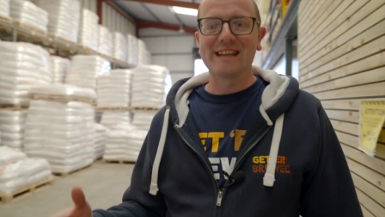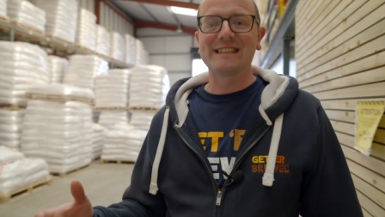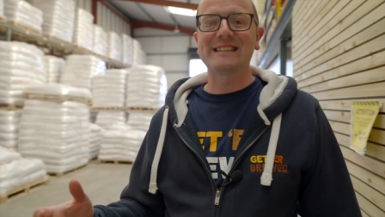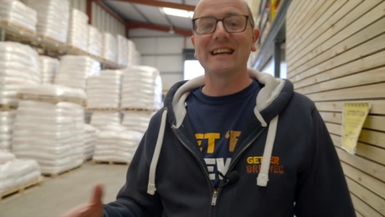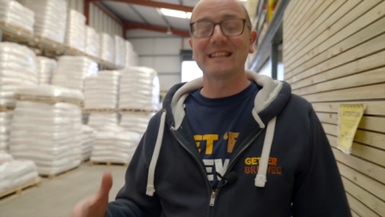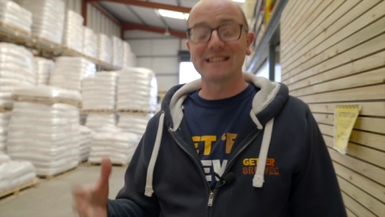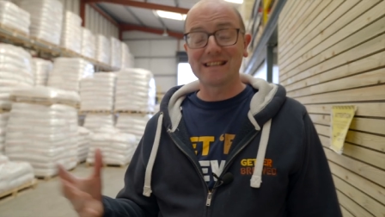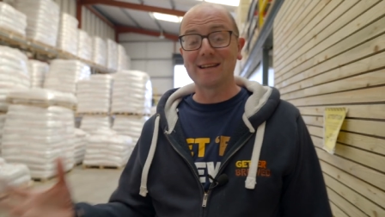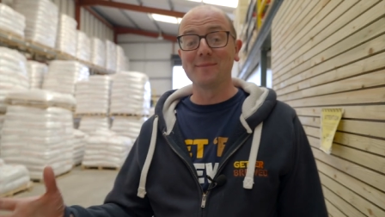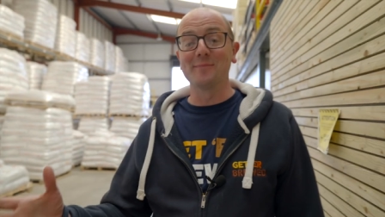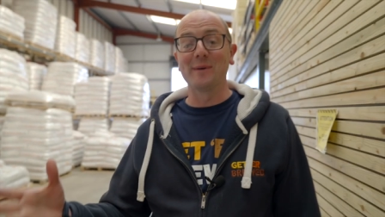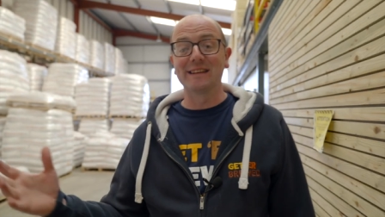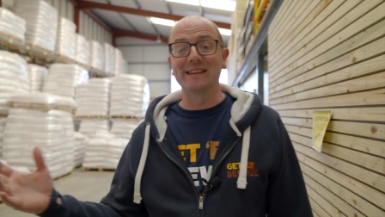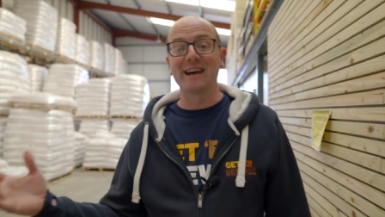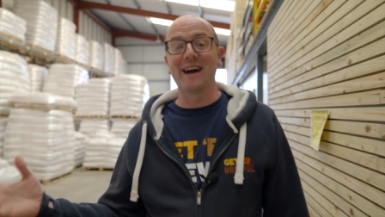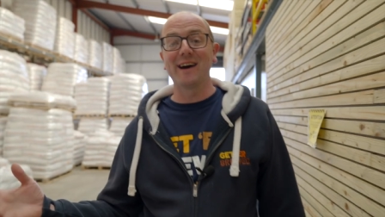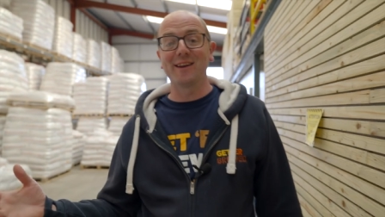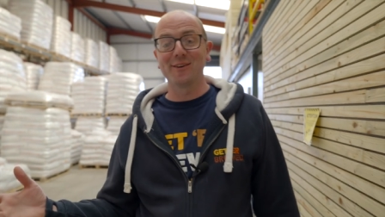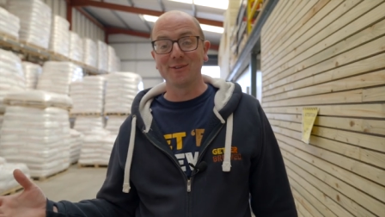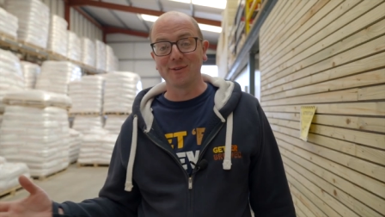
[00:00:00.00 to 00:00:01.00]
that's actually my
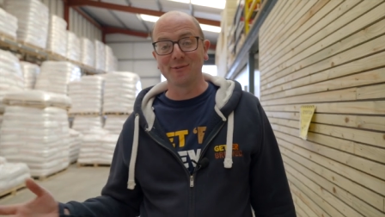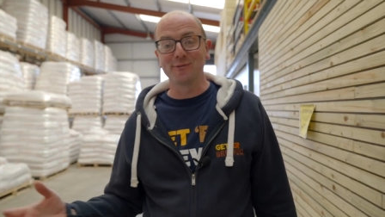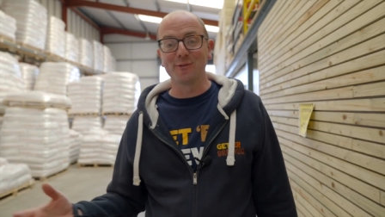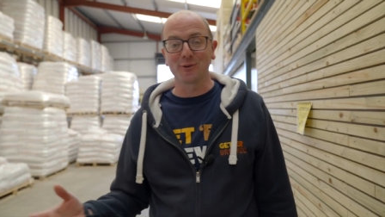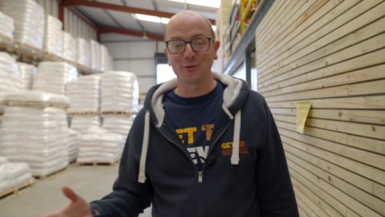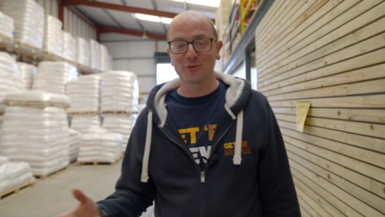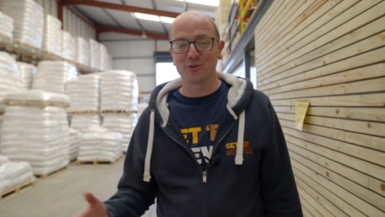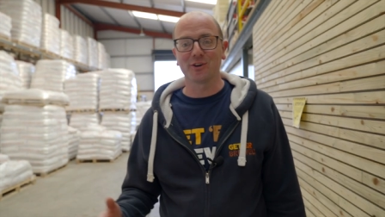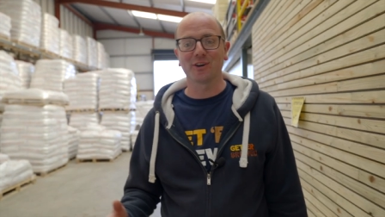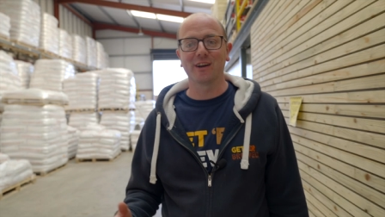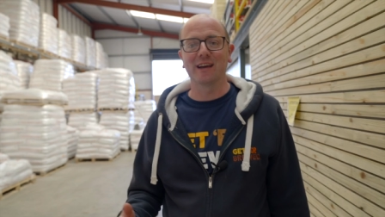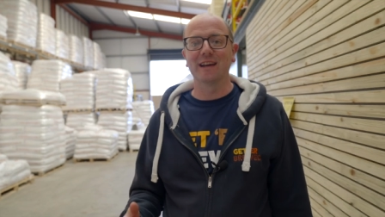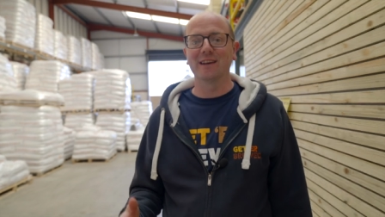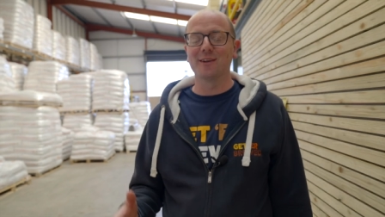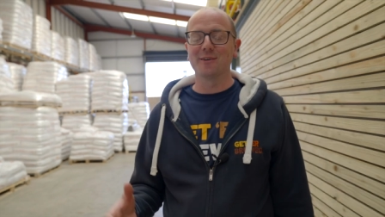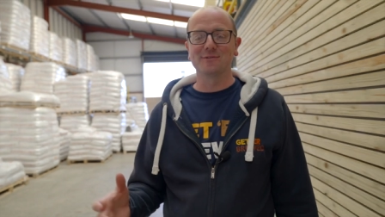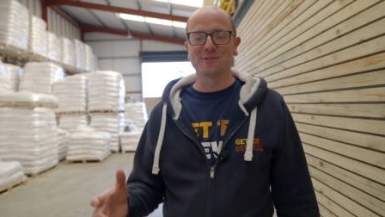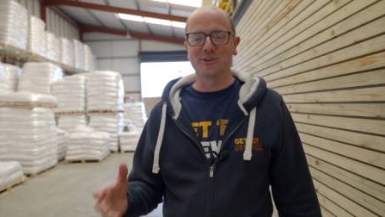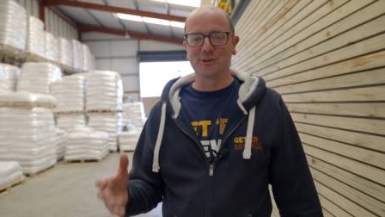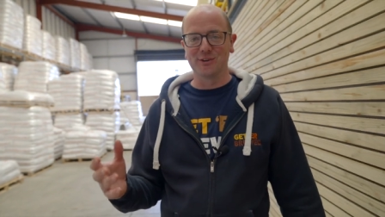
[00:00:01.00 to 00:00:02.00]
dad on the fork truck. He
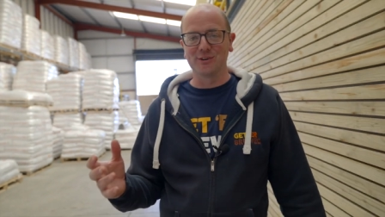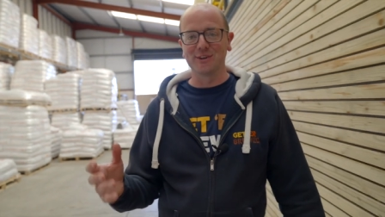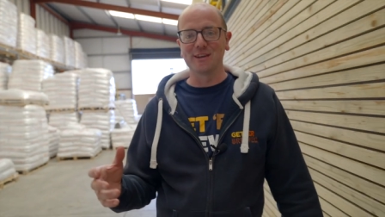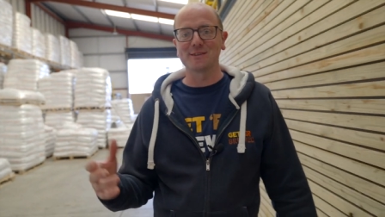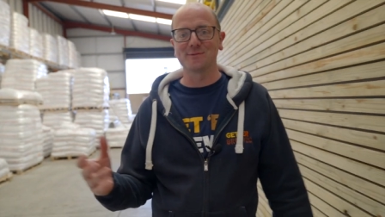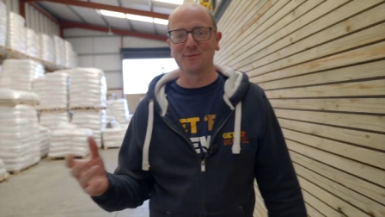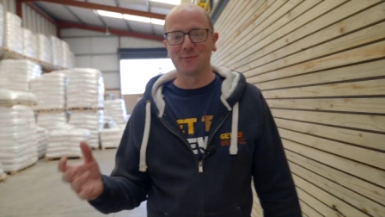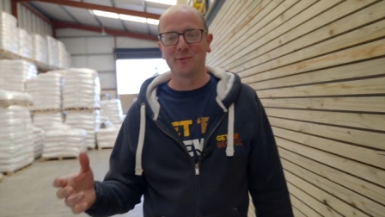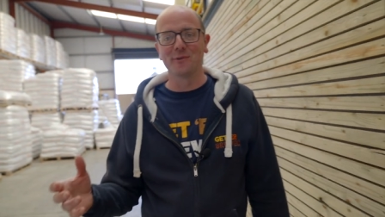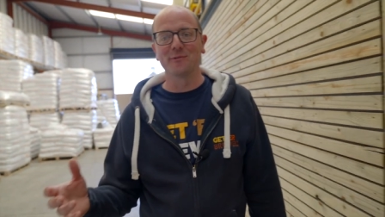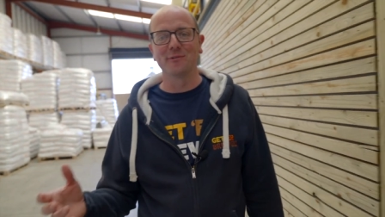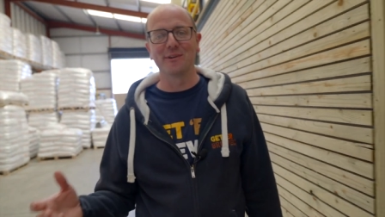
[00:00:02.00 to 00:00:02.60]
loves to do this when we're